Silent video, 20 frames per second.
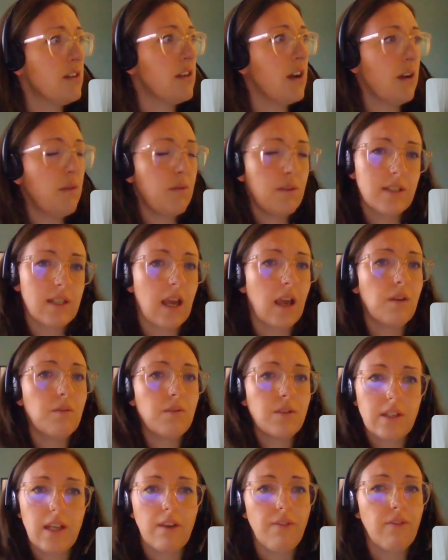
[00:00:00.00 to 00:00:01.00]
I would say I
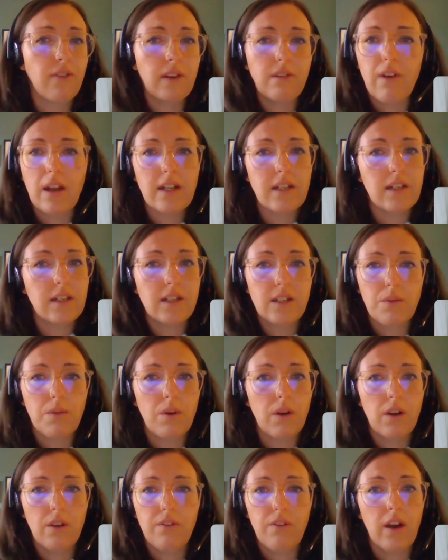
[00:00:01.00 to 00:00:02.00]
was definitely ready to
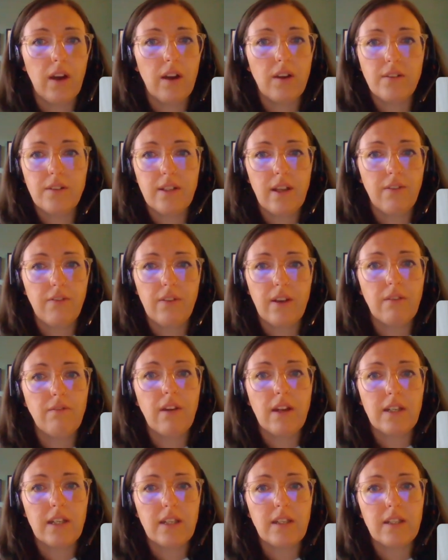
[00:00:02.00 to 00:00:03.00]
qualify. I was definitely
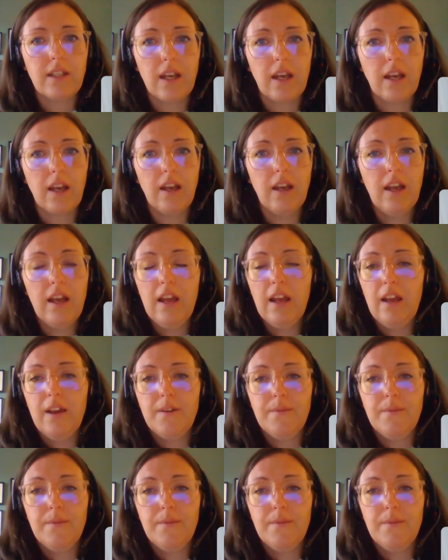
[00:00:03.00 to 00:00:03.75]
ready to,